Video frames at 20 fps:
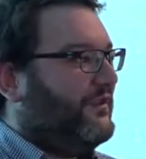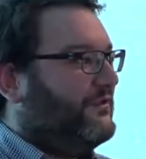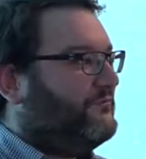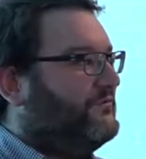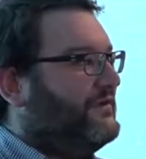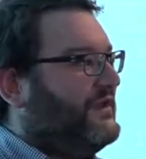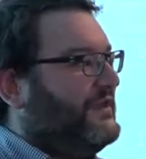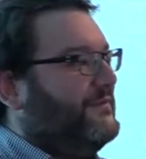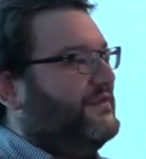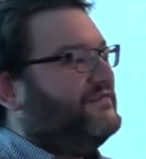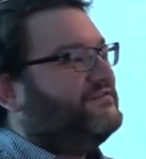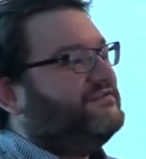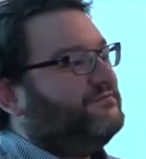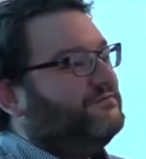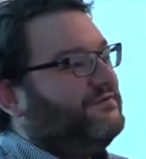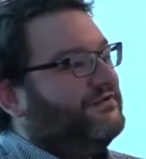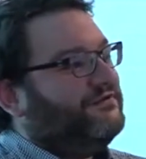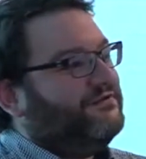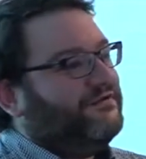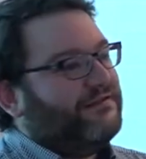that really means is
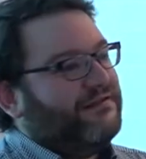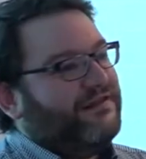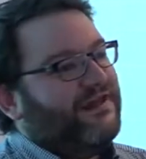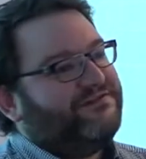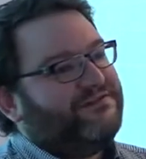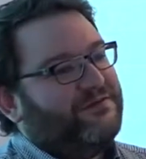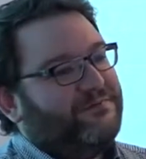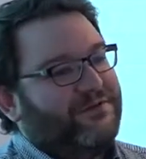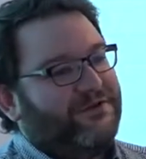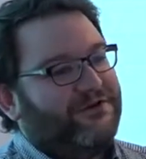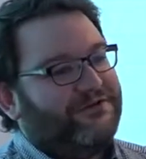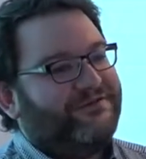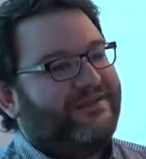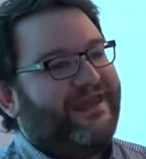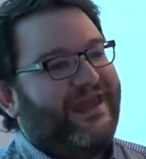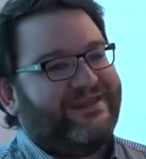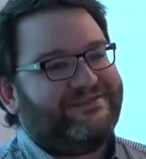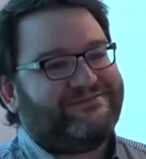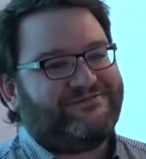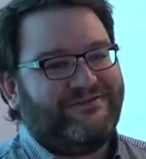we need another letter beyond
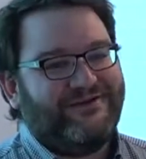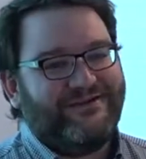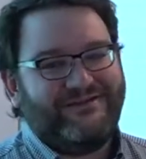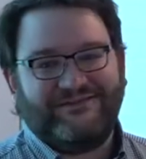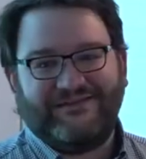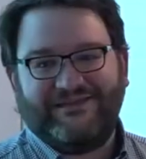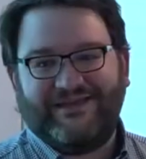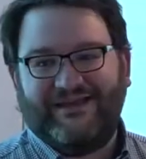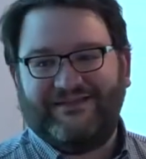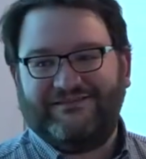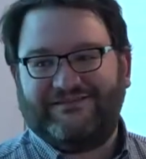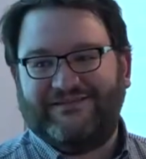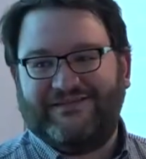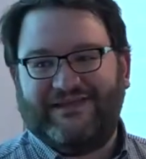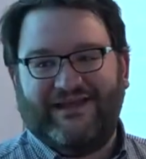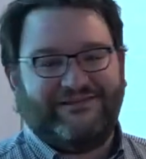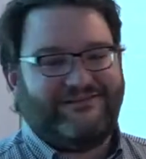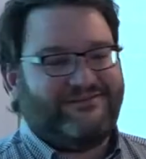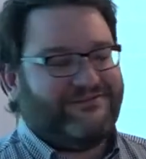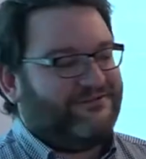X, right, to
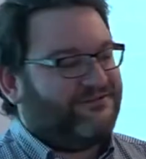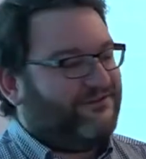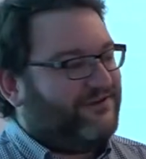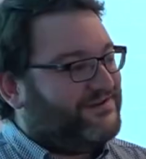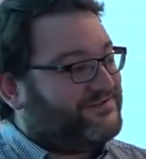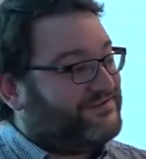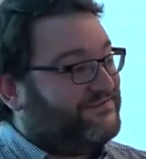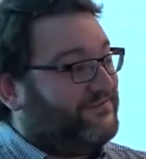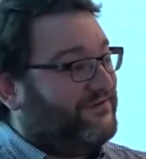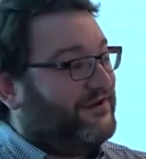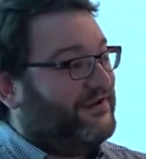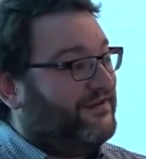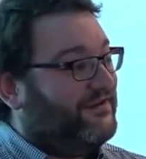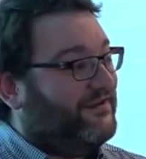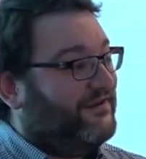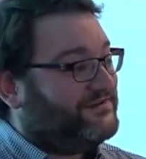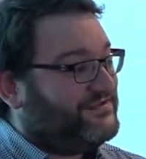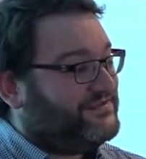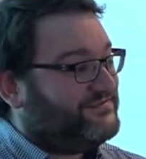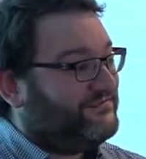categorize the very
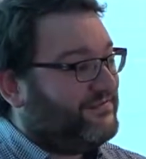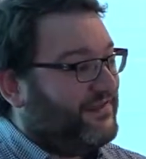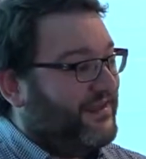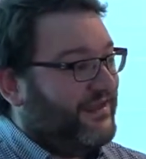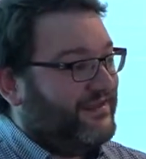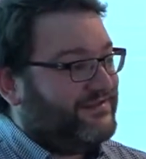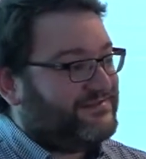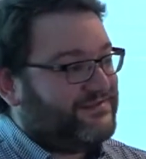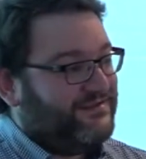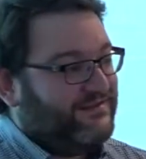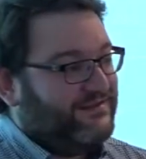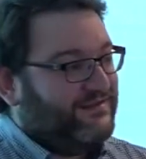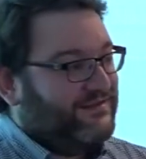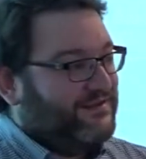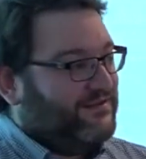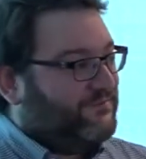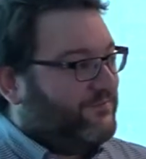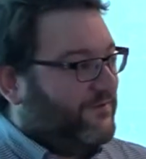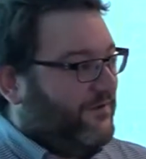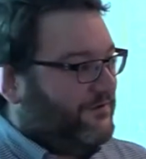largest flares.
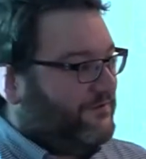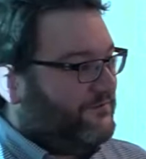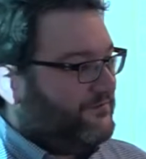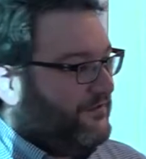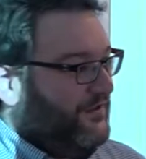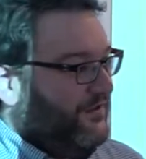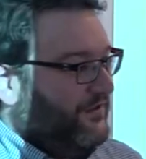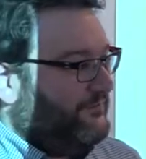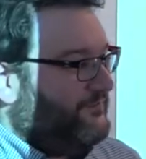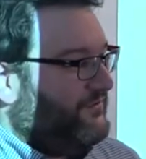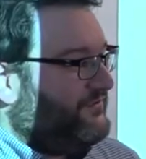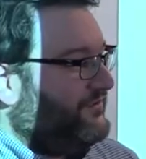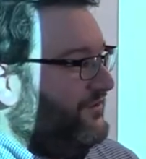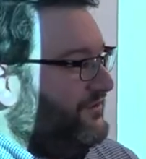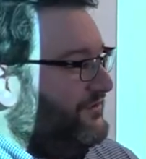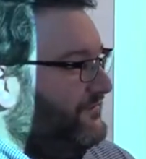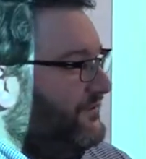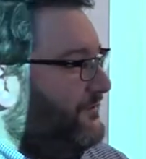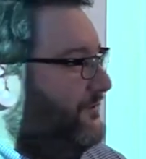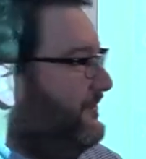But the
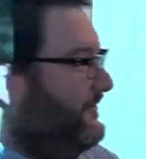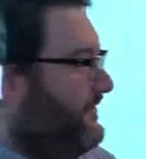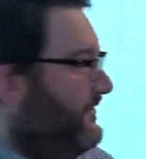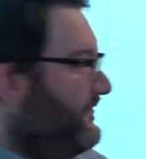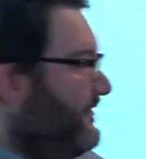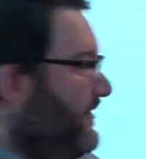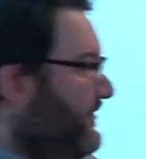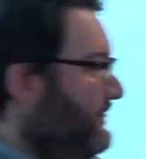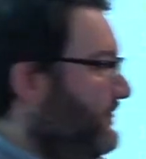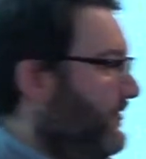scientific community has kind of